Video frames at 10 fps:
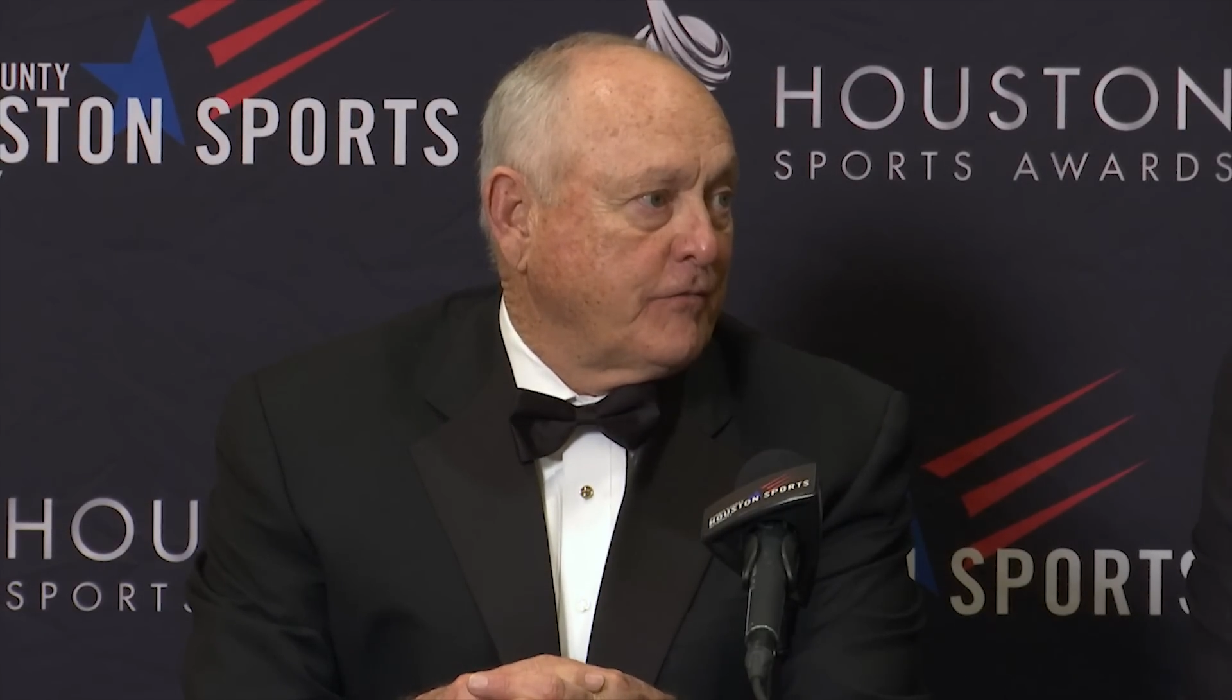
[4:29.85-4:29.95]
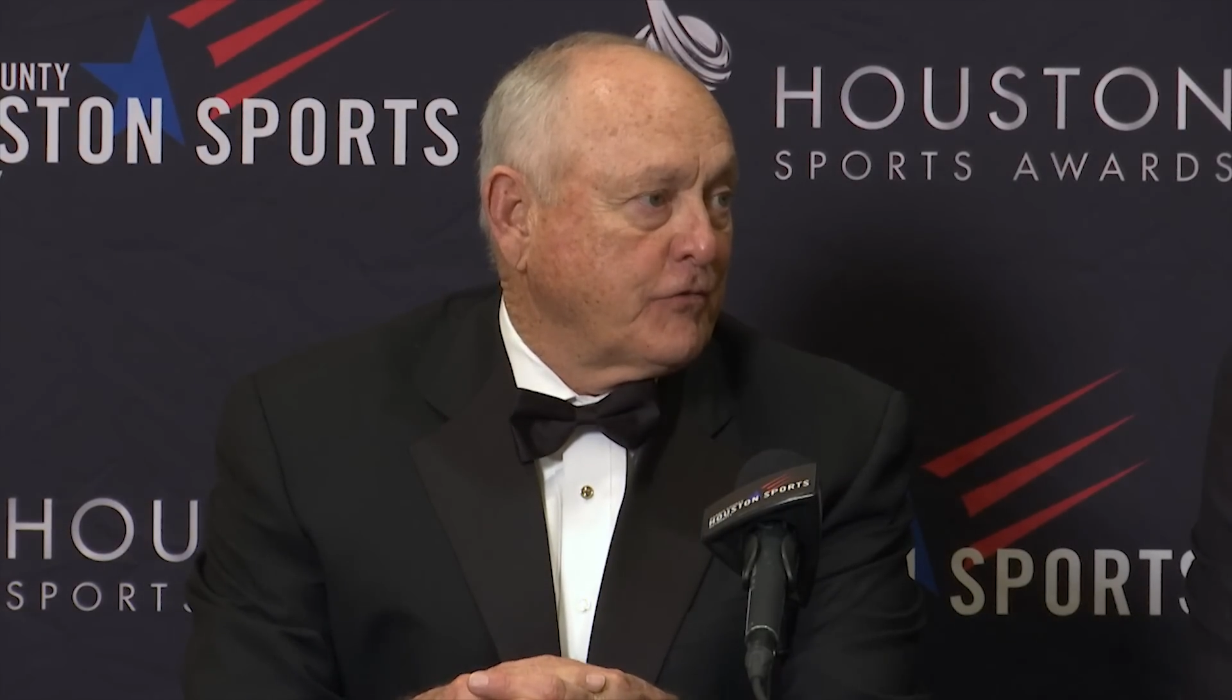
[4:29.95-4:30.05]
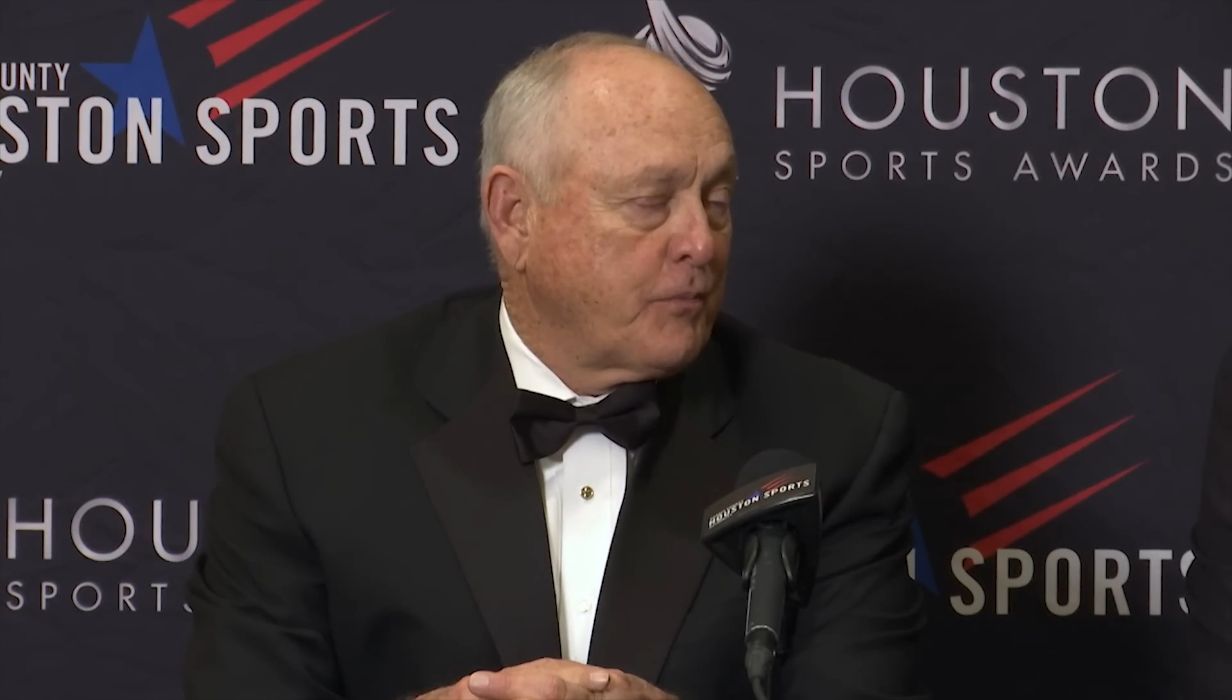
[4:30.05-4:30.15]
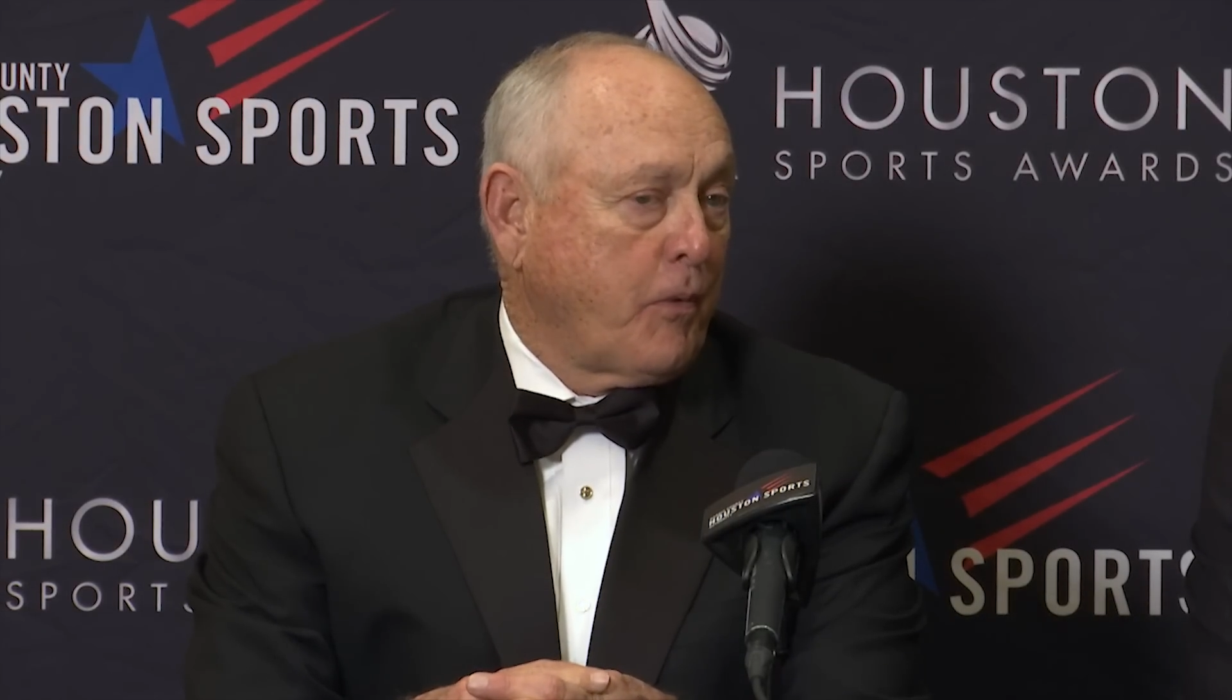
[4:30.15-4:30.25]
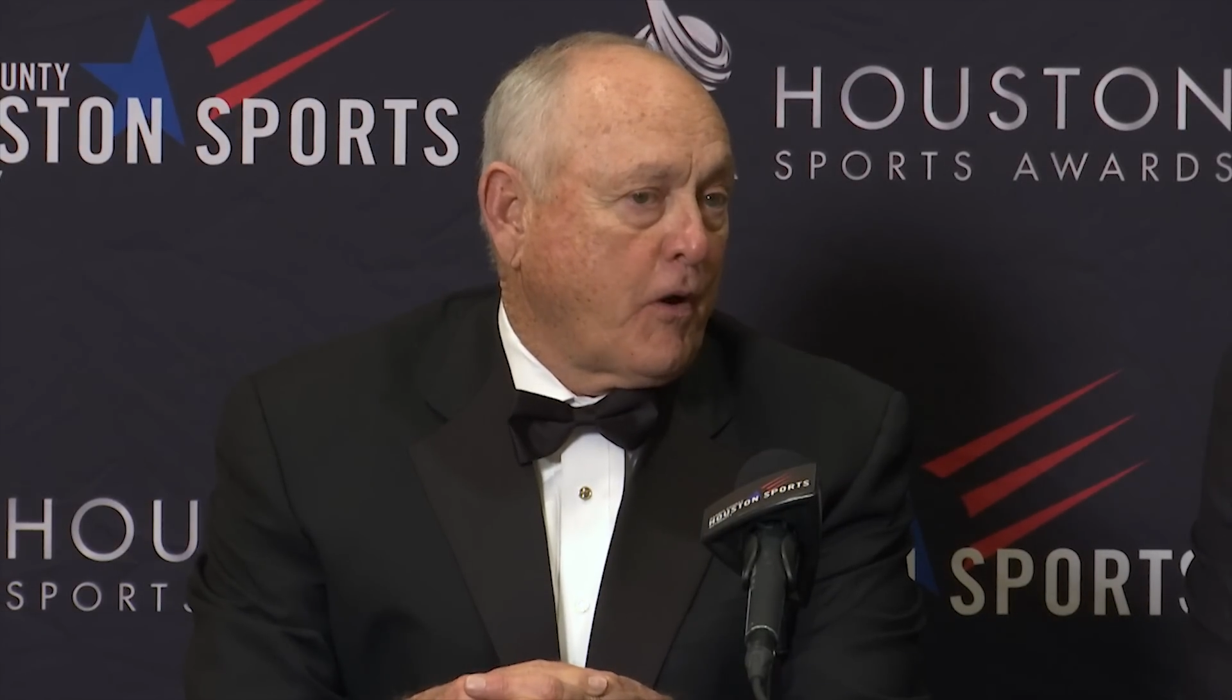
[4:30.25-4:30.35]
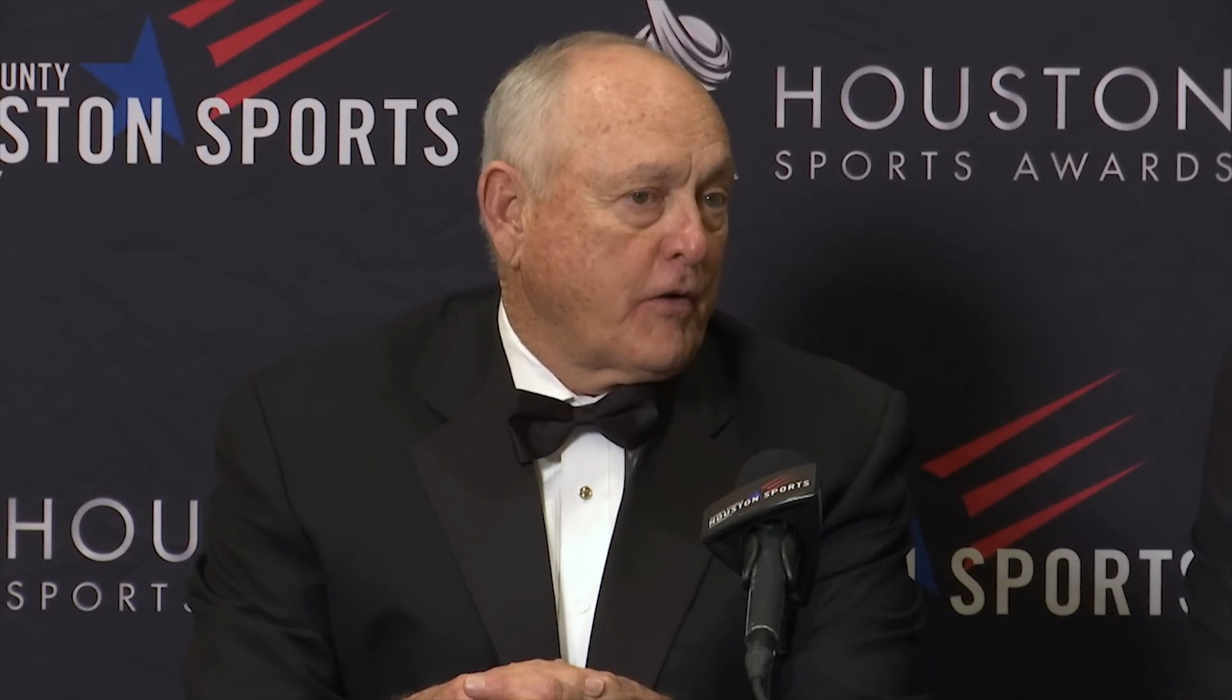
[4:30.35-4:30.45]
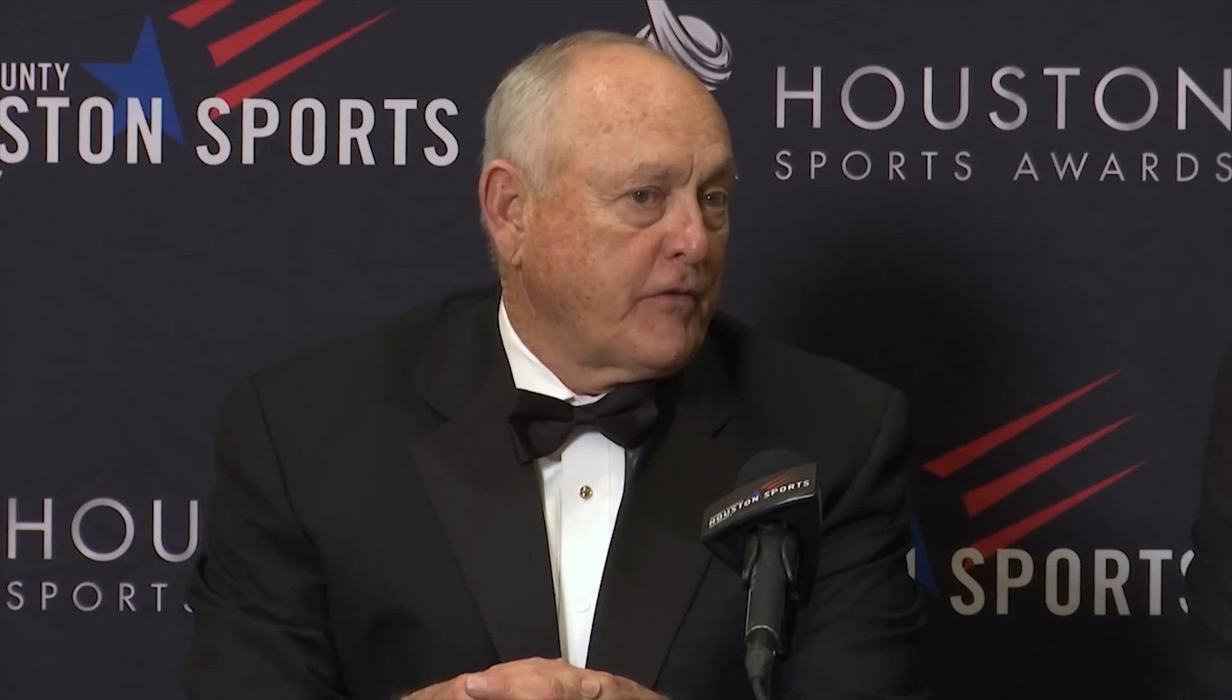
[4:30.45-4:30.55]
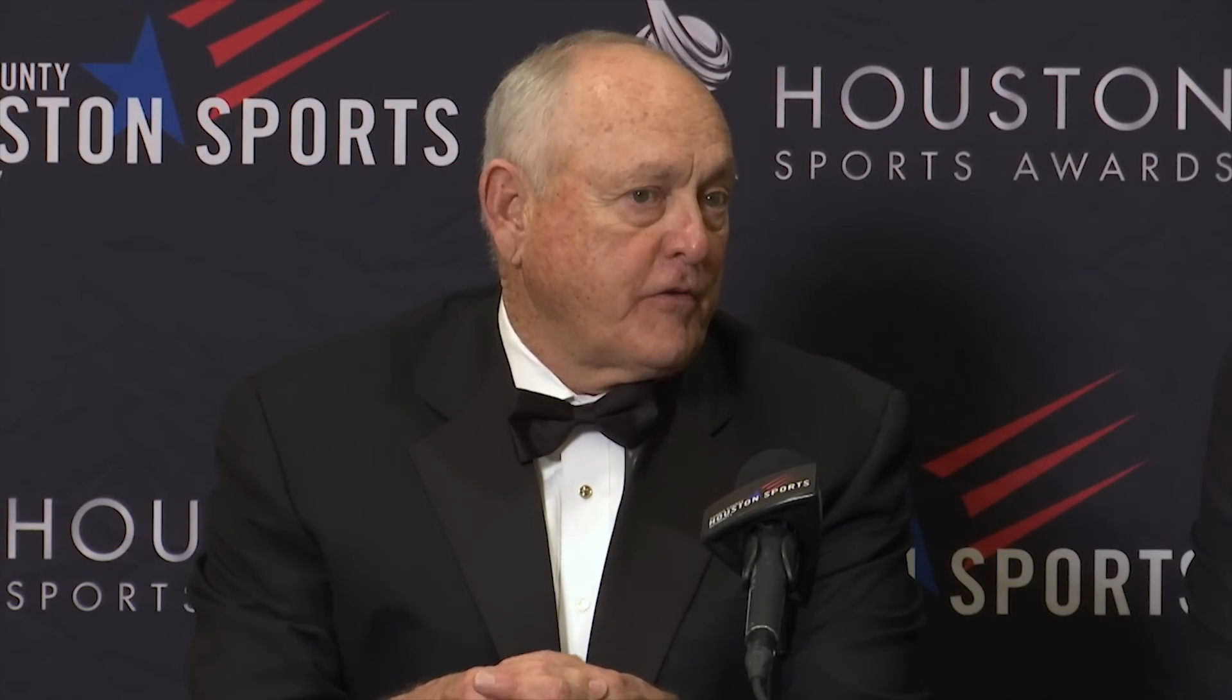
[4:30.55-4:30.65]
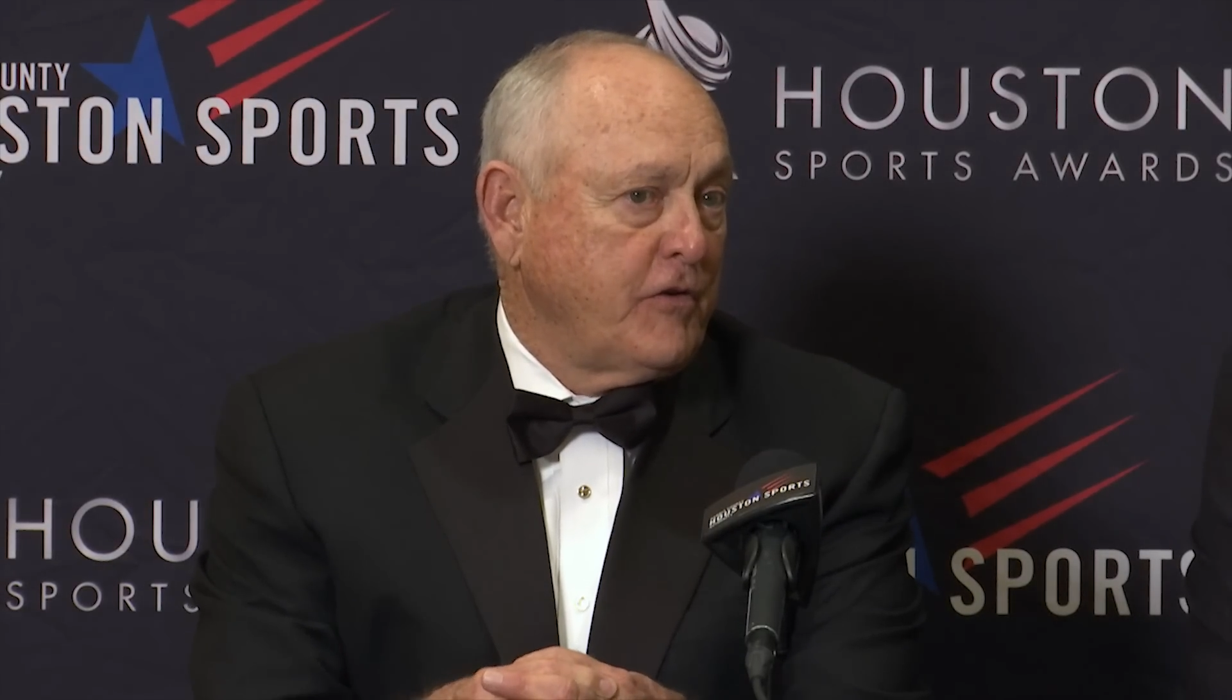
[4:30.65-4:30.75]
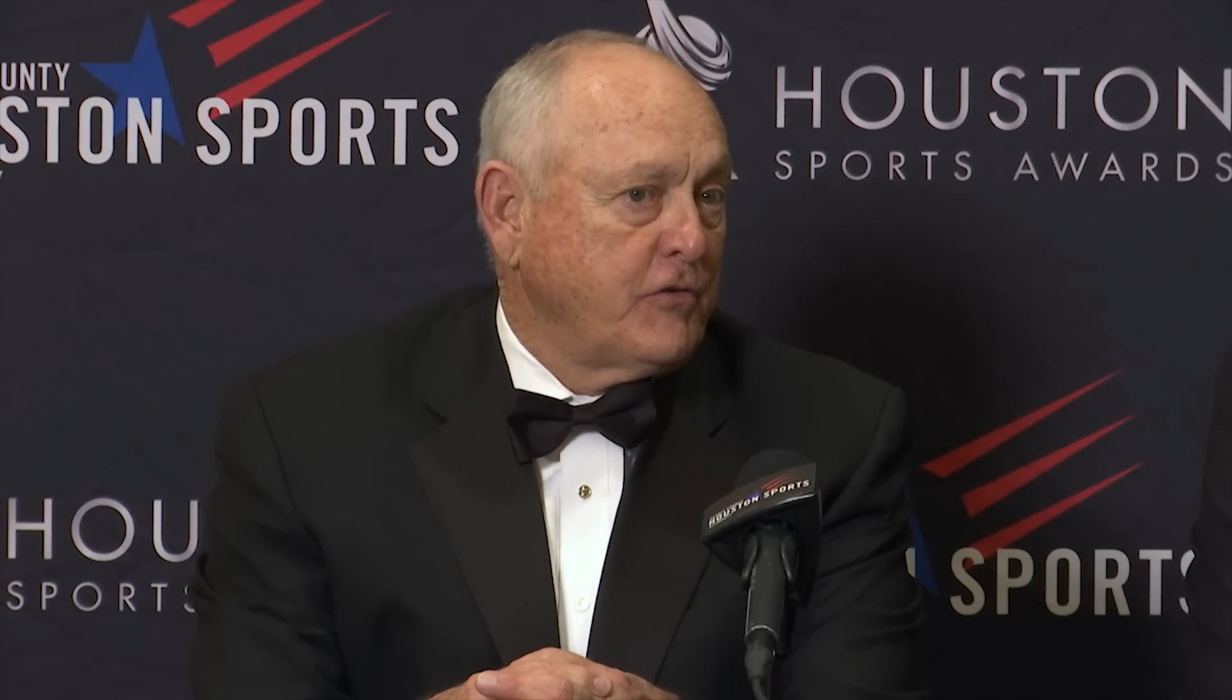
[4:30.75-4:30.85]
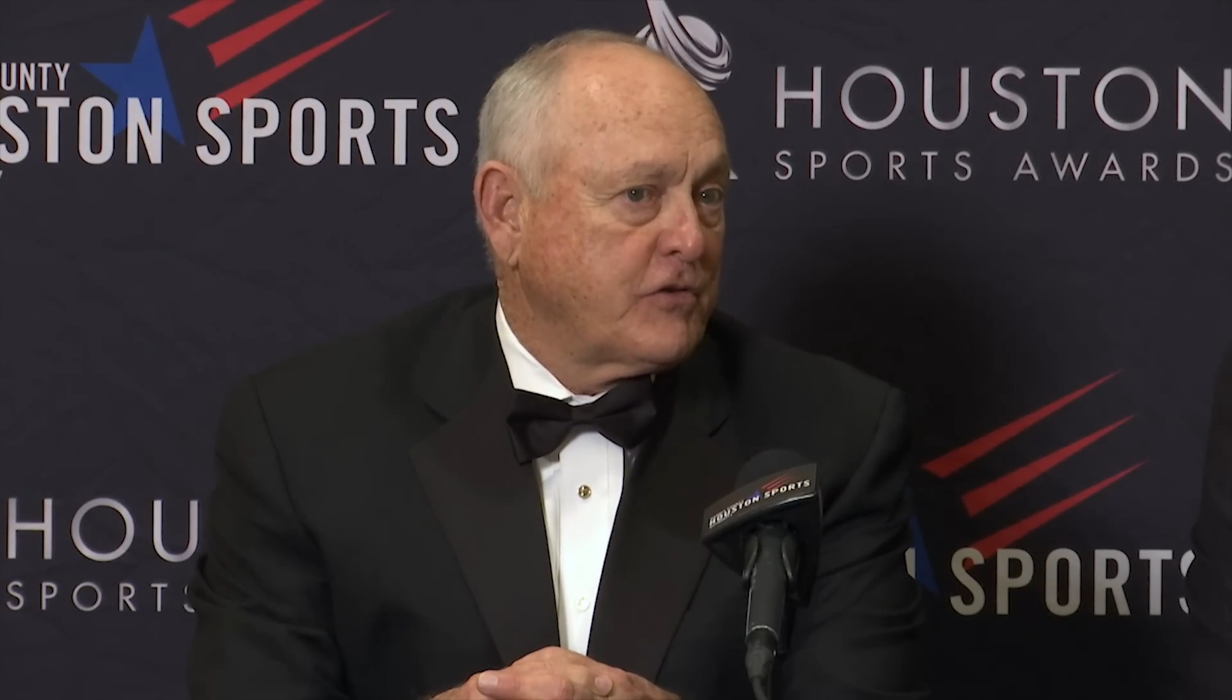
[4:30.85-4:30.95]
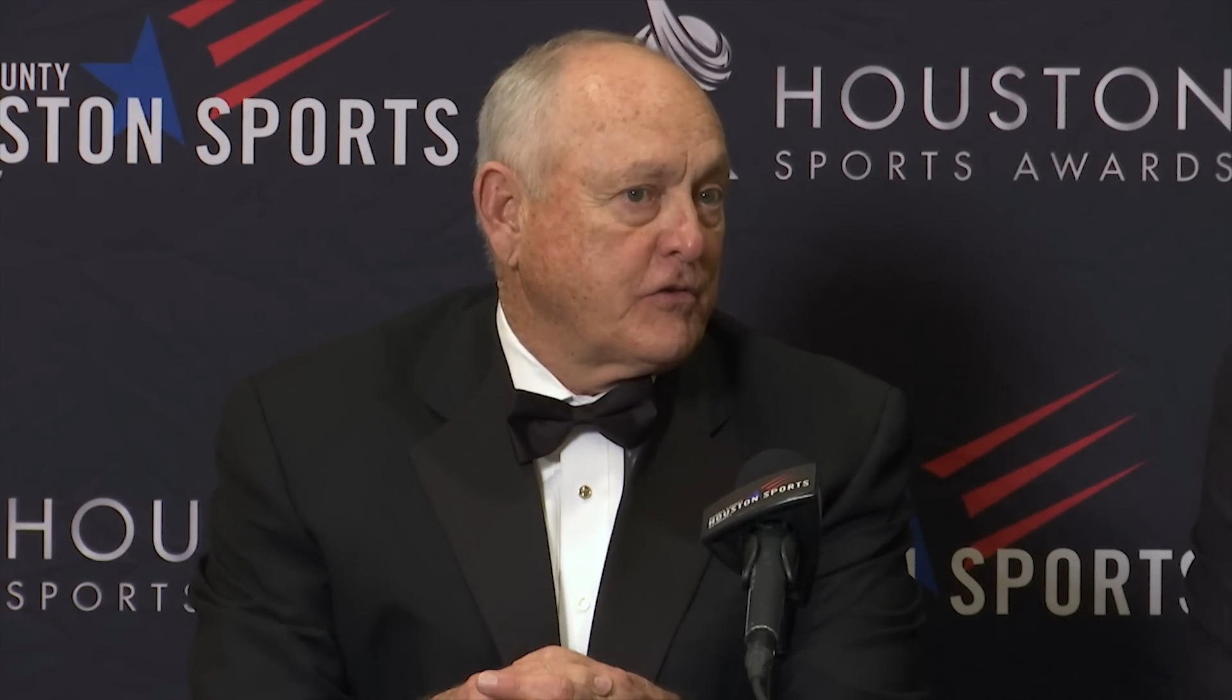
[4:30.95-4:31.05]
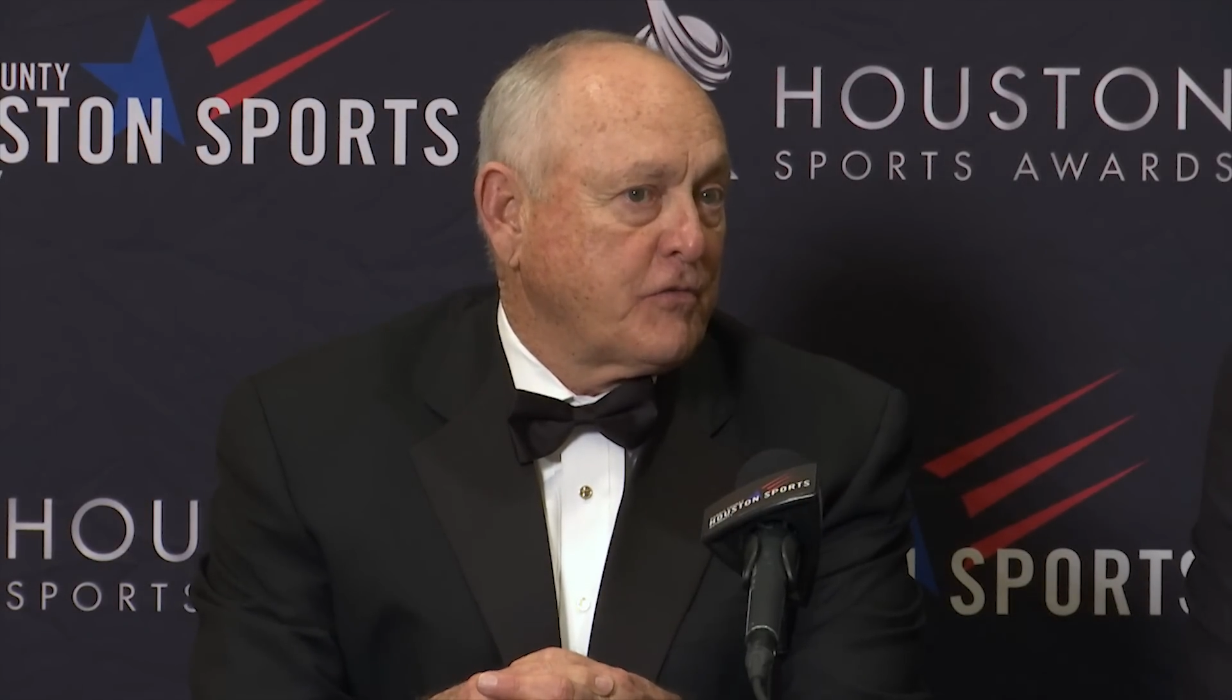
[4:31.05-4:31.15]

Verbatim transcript: was part of the Houston